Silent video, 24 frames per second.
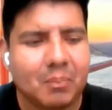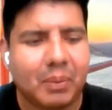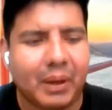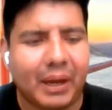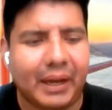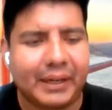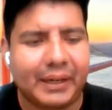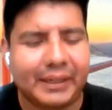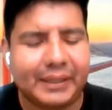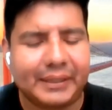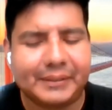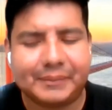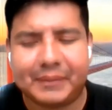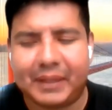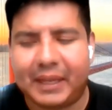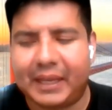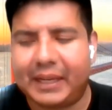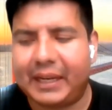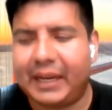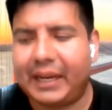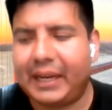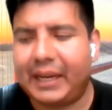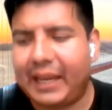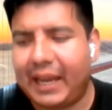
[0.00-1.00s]
But
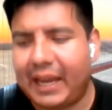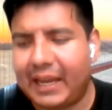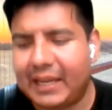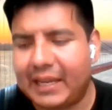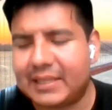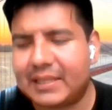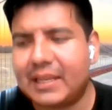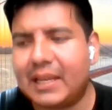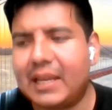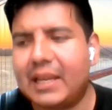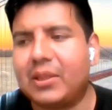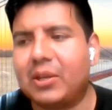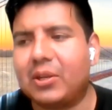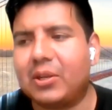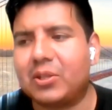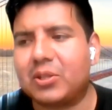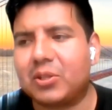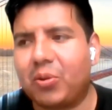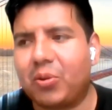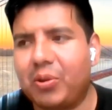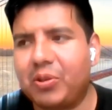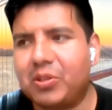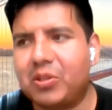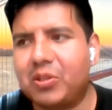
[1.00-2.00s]
in any case,
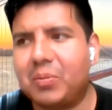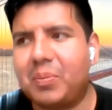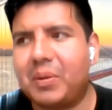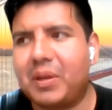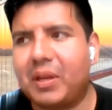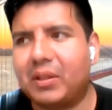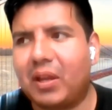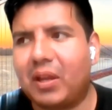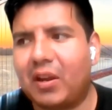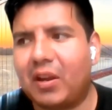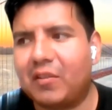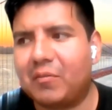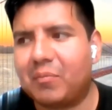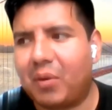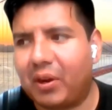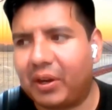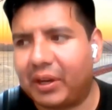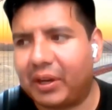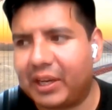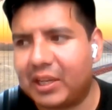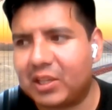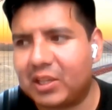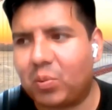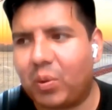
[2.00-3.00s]
there's going to be a lot of
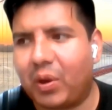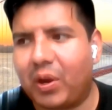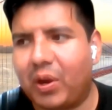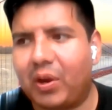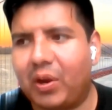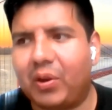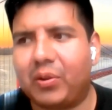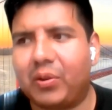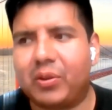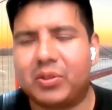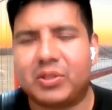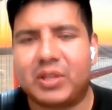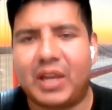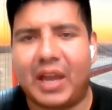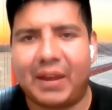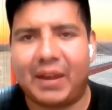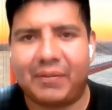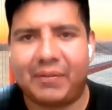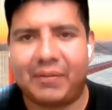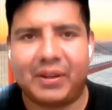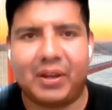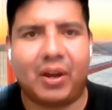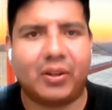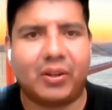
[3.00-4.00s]
markets where there's
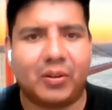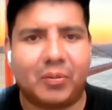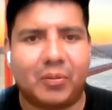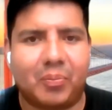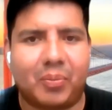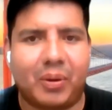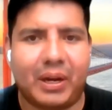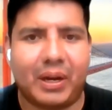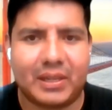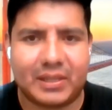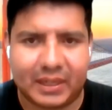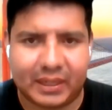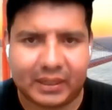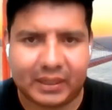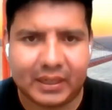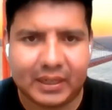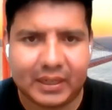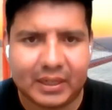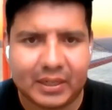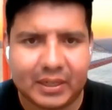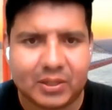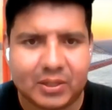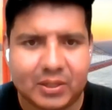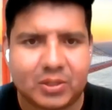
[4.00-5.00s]
heavy underpricing.
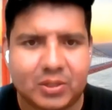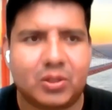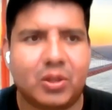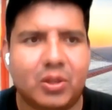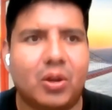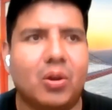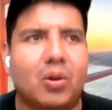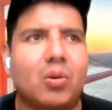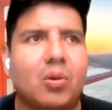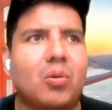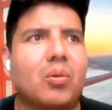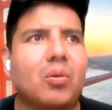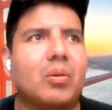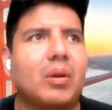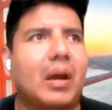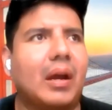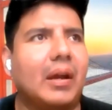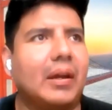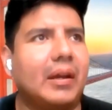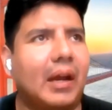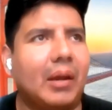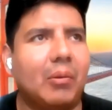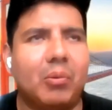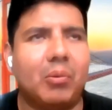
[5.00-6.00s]

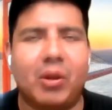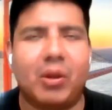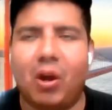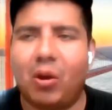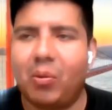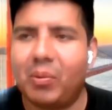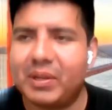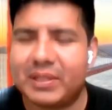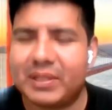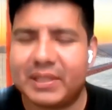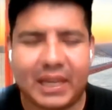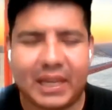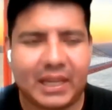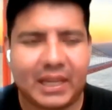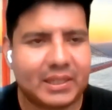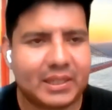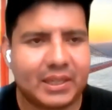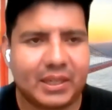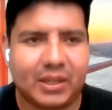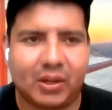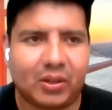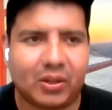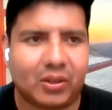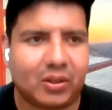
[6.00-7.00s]
So we always see
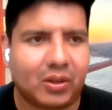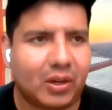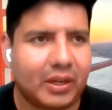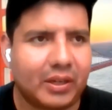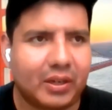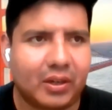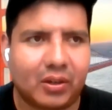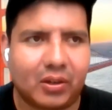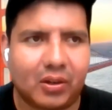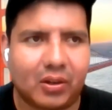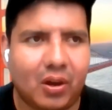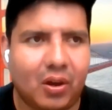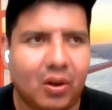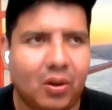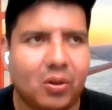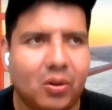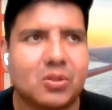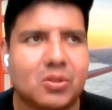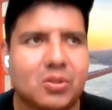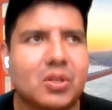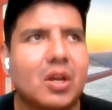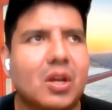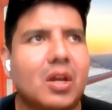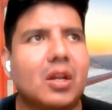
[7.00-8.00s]
this in our
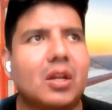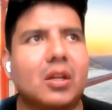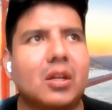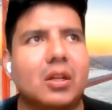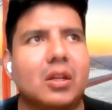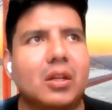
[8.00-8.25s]
calls.